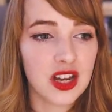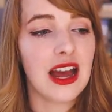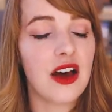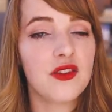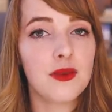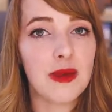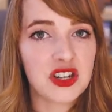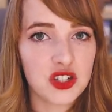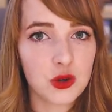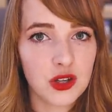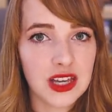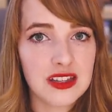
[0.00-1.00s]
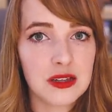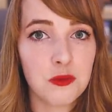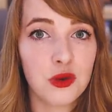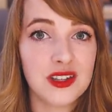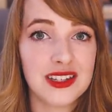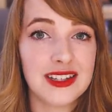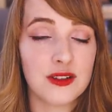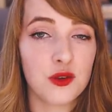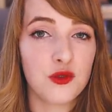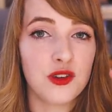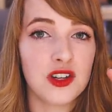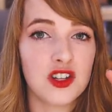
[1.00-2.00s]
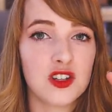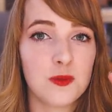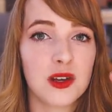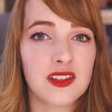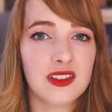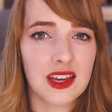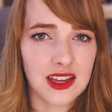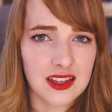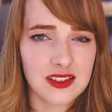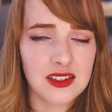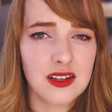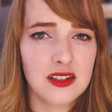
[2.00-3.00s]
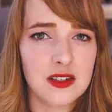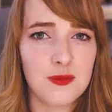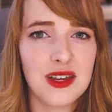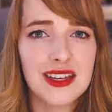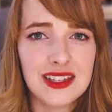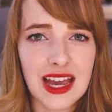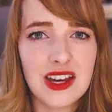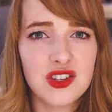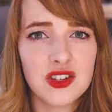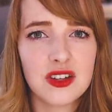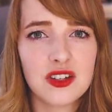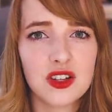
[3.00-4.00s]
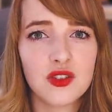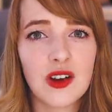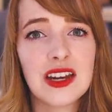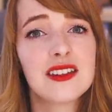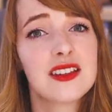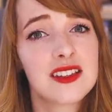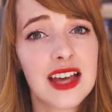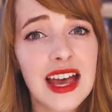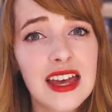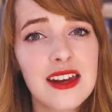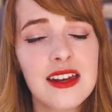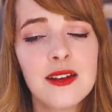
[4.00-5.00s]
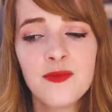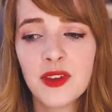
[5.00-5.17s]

Now, the magical kids are put into these orphanages because they're considered to be a danger to greater society.